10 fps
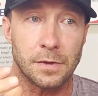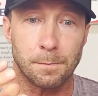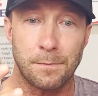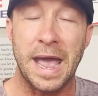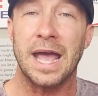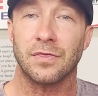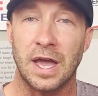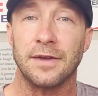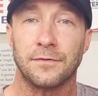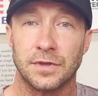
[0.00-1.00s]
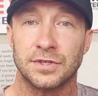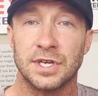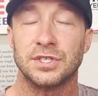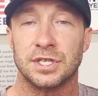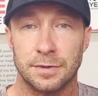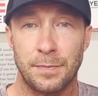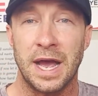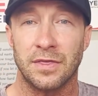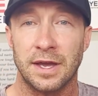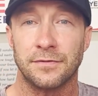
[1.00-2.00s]
bad life decisions and
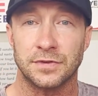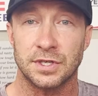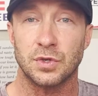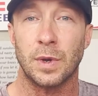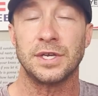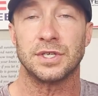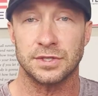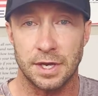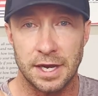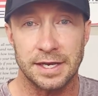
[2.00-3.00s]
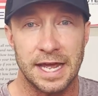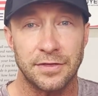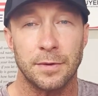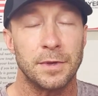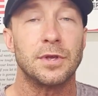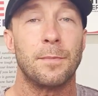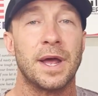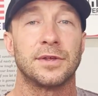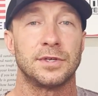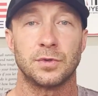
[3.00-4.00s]
bad life situations and get them into
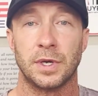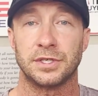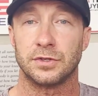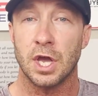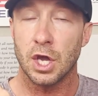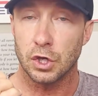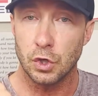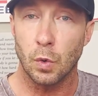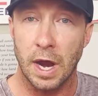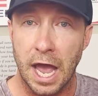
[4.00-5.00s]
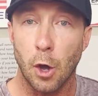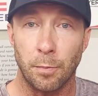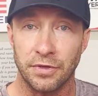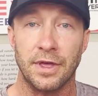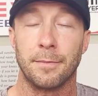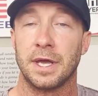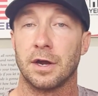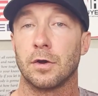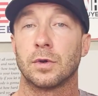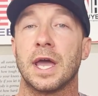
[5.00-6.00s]
better situations. You are helping them
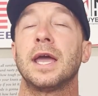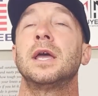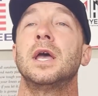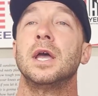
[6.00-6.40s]
here, okay?